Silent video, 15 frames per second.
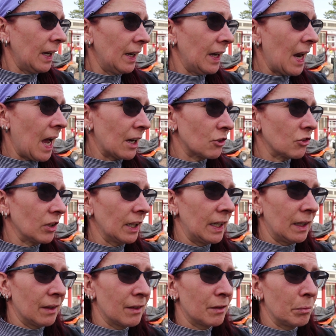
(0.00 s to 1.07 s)
and it actually
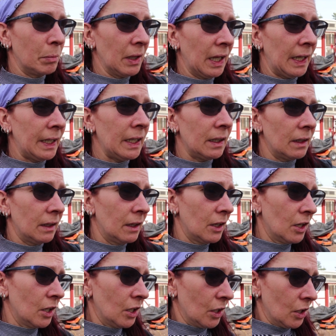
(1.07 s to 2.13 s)
had split.
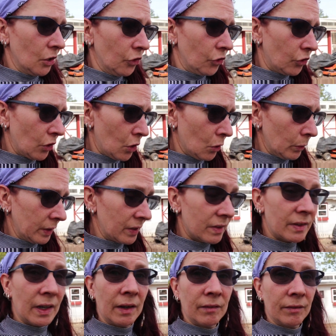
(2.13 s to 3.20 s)
So
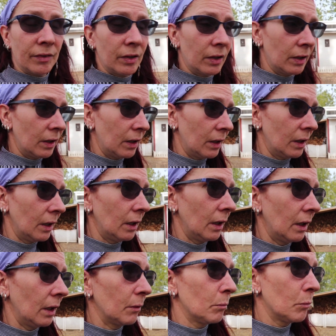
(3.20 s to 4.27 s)
instead of
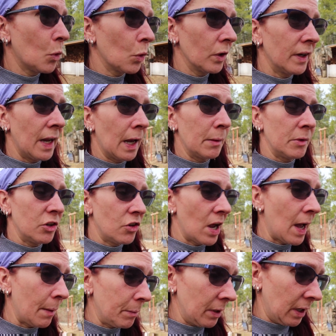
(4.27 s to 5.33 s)
more damage
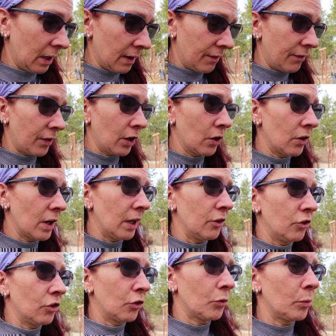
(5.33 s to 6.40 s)
happening, I figured
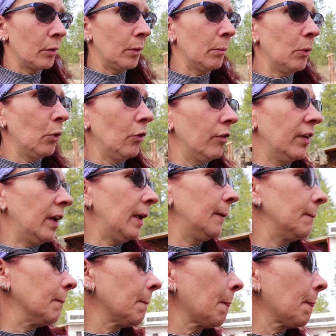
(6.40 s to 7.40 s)
I'd just remove it.